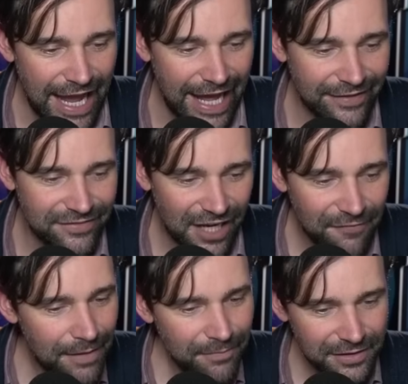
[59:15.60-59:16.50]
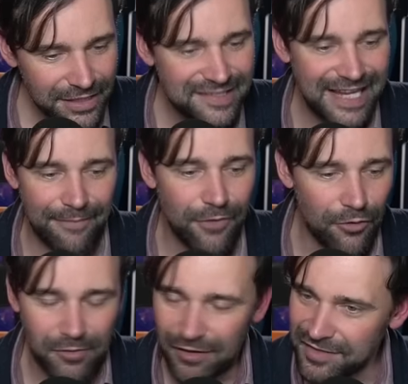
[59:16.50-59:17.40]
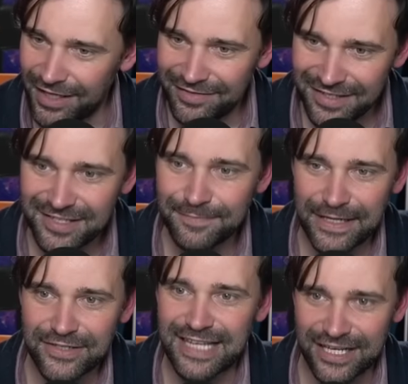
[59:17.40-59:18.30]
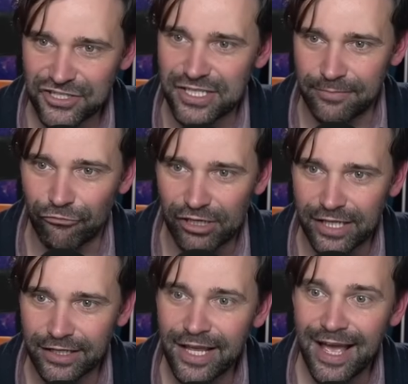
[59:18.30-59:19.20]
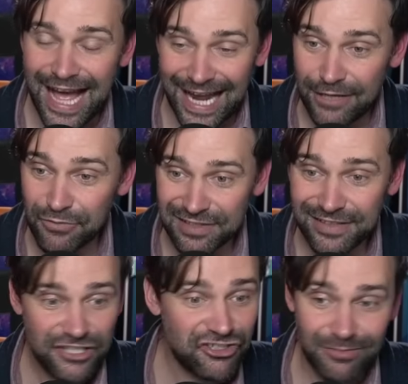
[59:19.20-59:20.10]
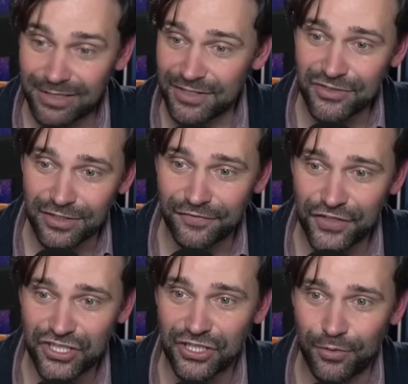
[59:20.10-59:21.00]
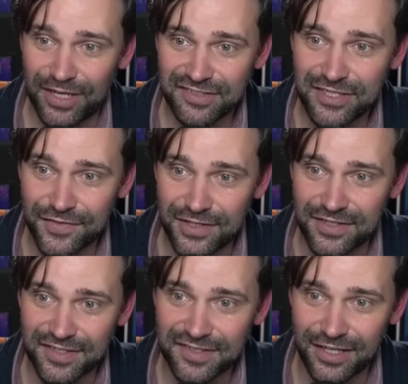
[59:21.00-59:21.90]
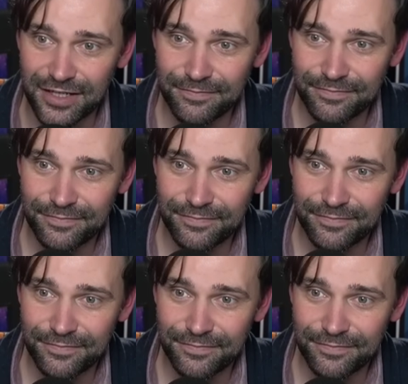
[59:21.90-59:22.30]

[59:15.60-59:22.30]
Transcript: And I remember the exact moment I was like, this expansion is actually brilliant. And it was literally when I was doing the fishing quests for the Tuskar.